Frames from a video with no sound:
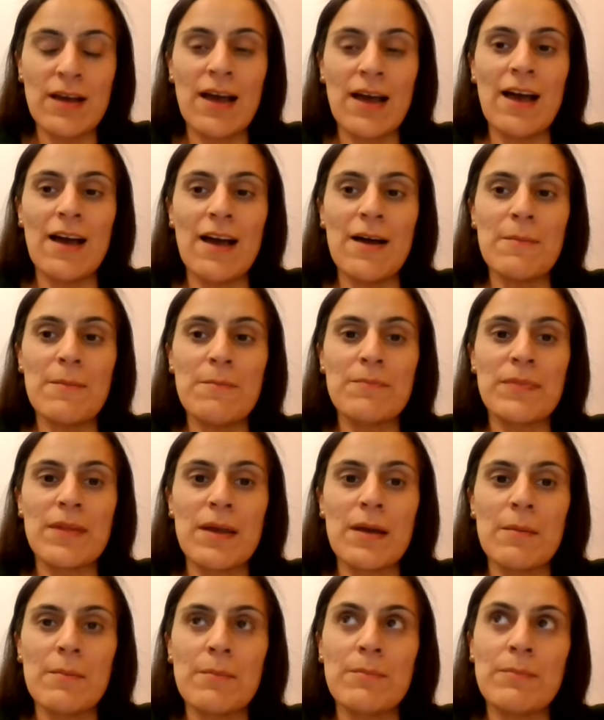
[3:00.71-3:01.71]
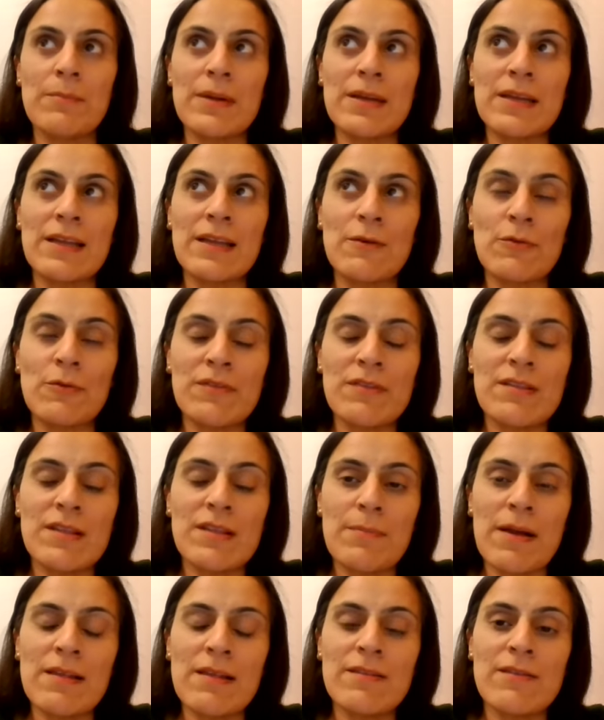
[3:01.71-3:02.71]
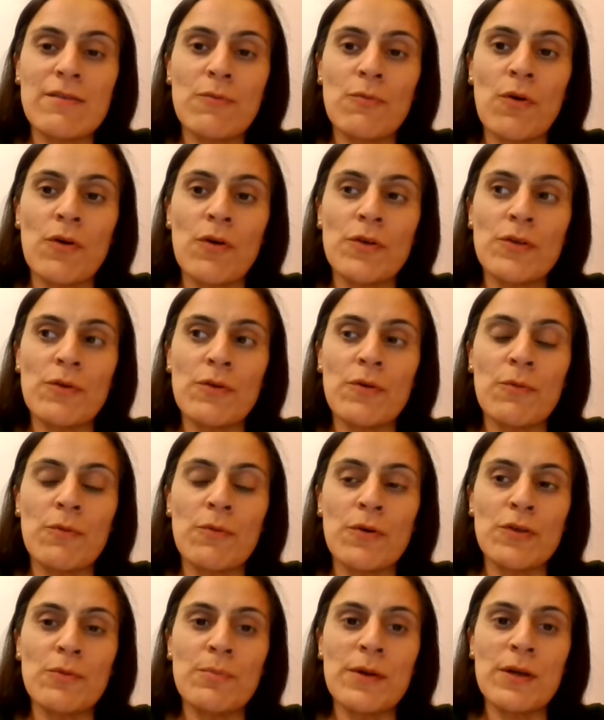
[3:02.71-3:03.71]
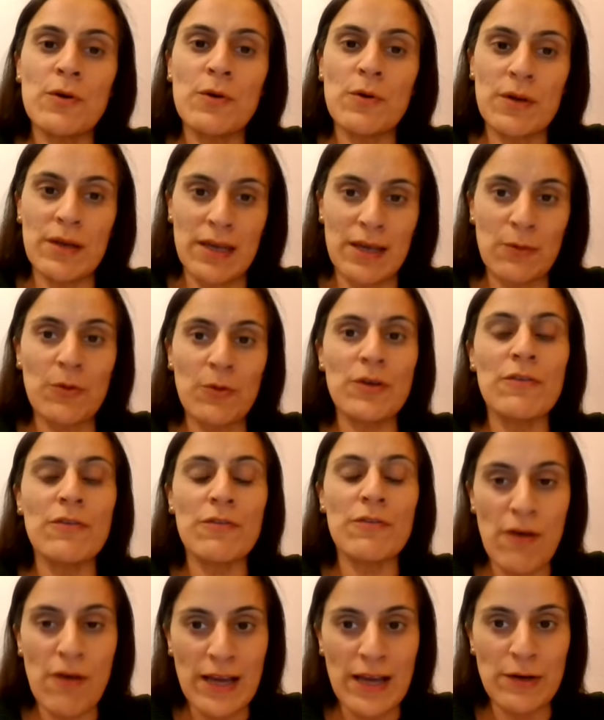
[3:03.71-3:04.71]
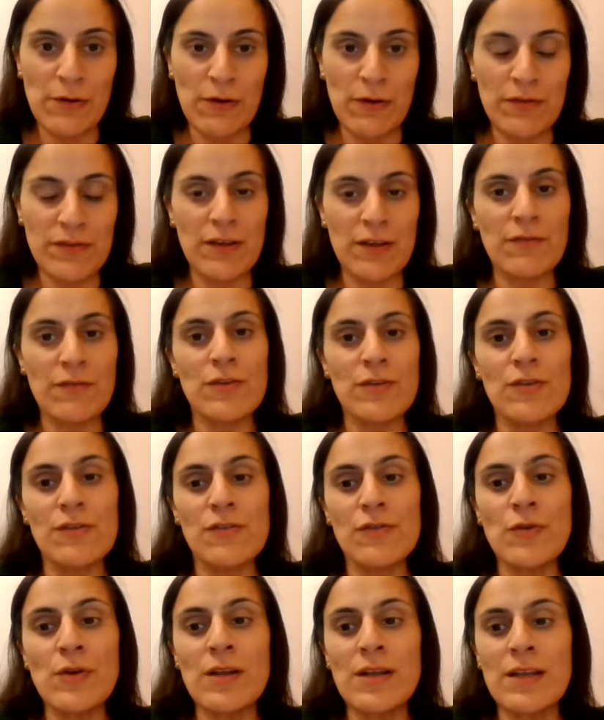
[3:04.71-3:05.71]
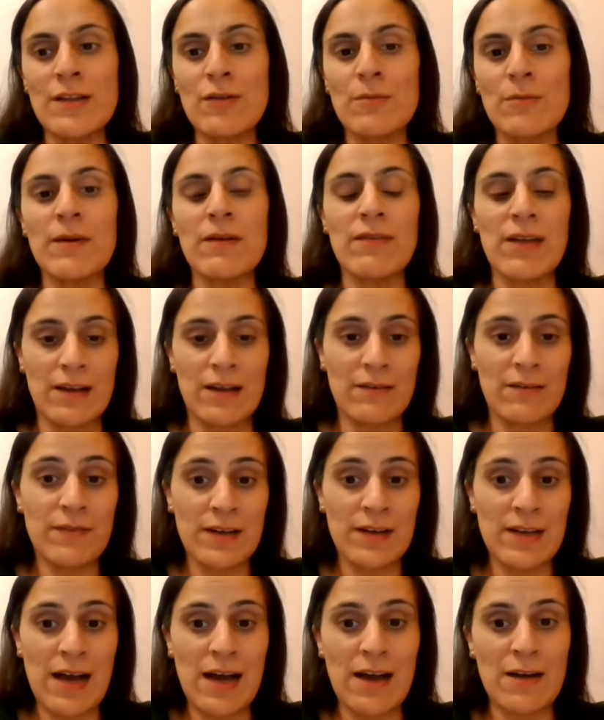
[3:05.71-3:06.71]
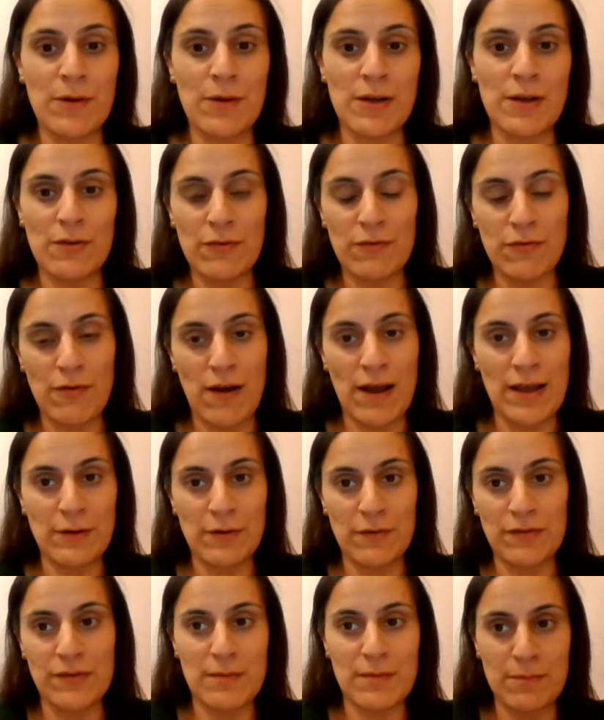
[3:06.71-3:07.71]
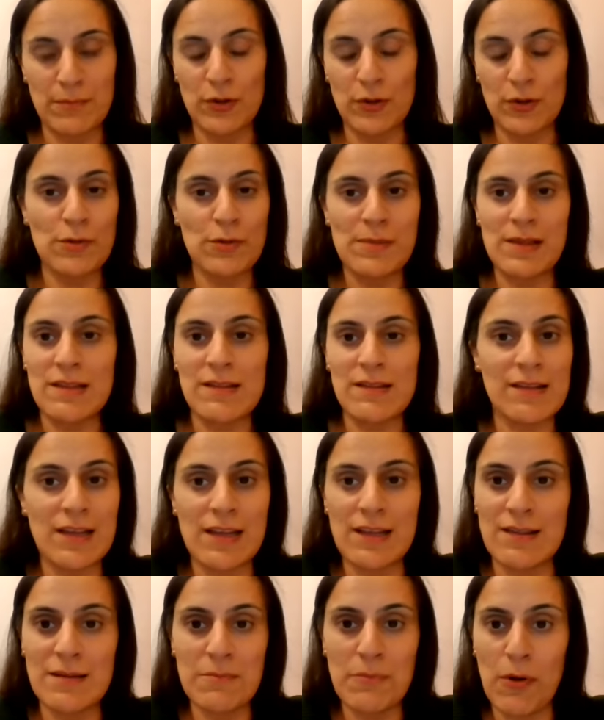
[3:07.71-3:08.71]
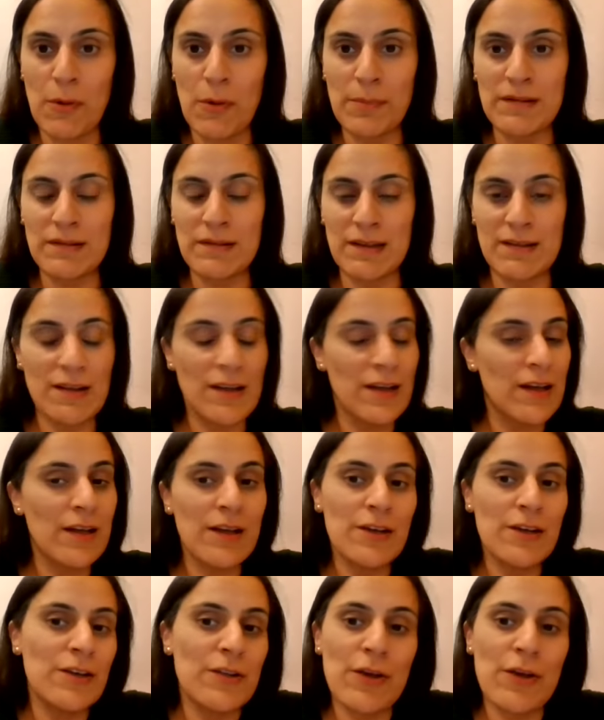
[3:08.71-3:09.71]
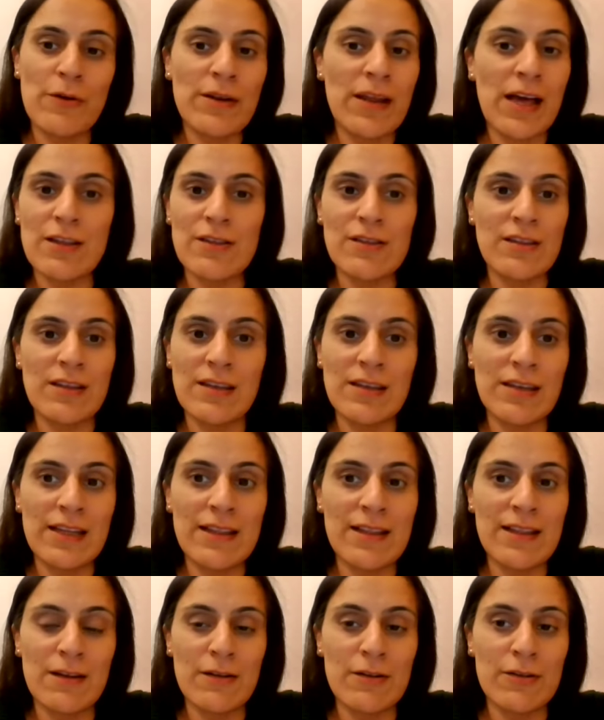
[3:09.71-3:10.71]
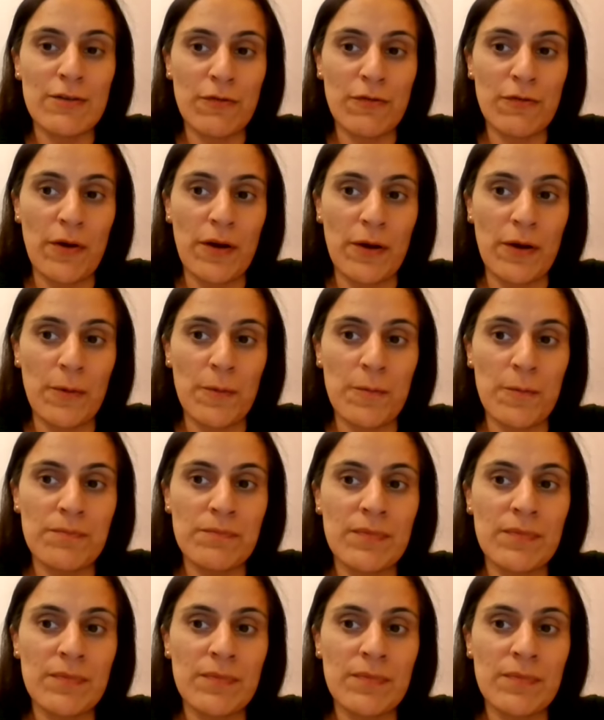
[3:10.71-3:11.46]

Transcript: but it also depends on what you'll be cooking, what you're frying off. So if you're just doing a little bit of like a vagal where you're frying off some cumin seeds and poppy seeds, you don't actually need a lot of oil.